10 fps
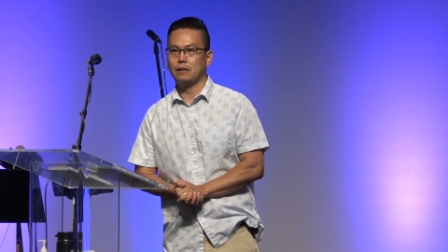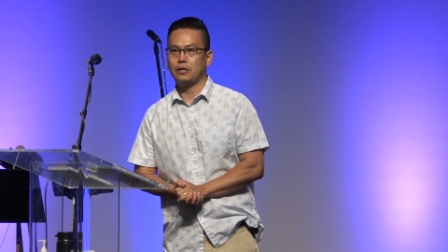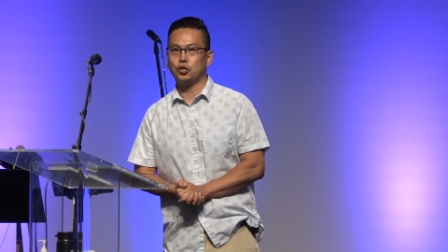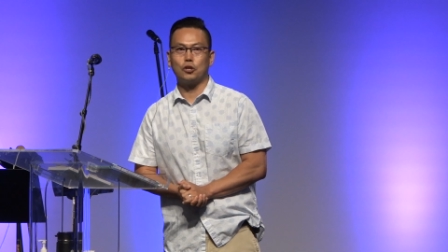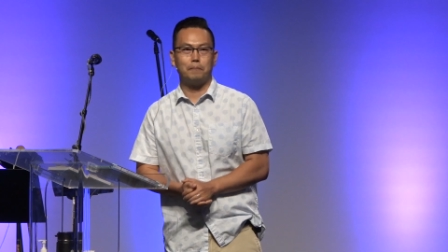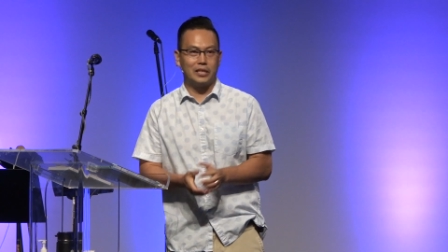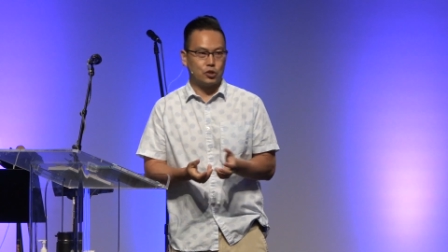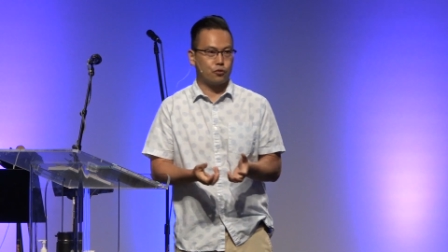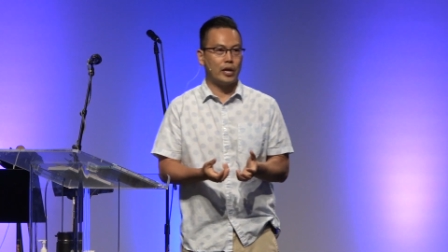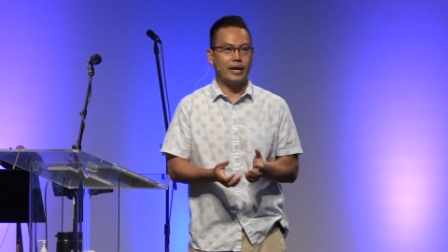You're
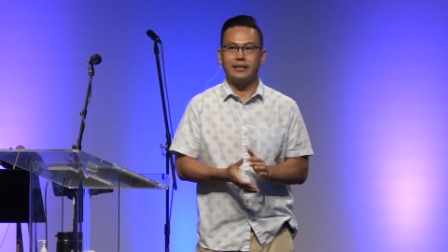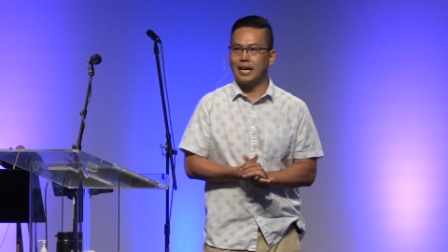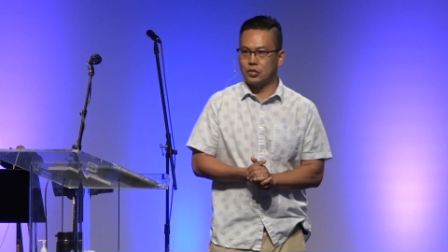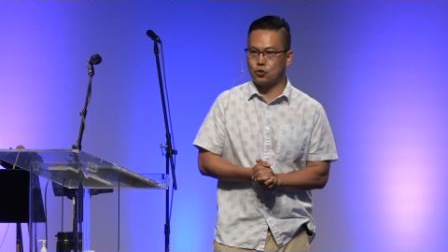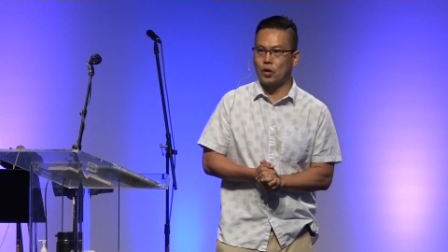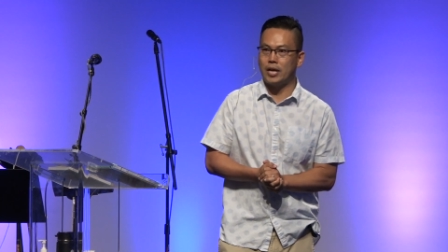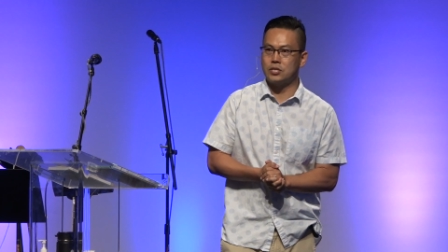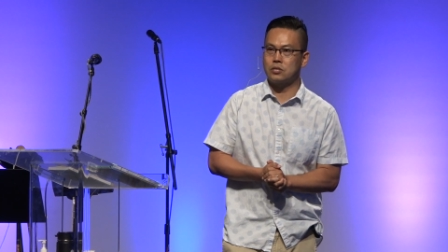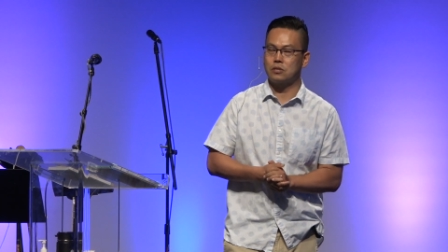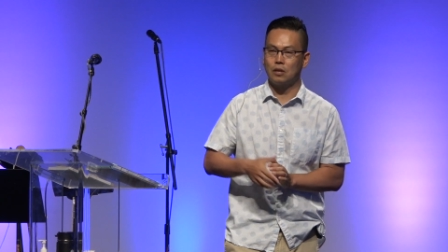betraying that
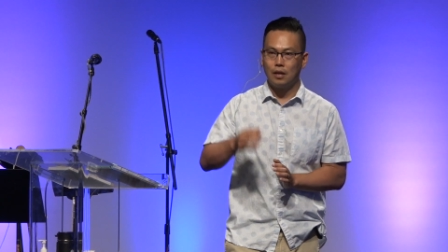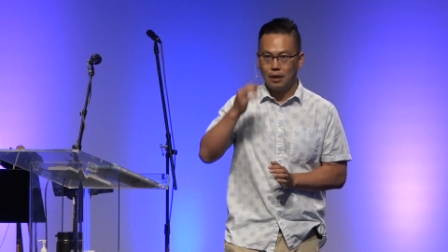trust.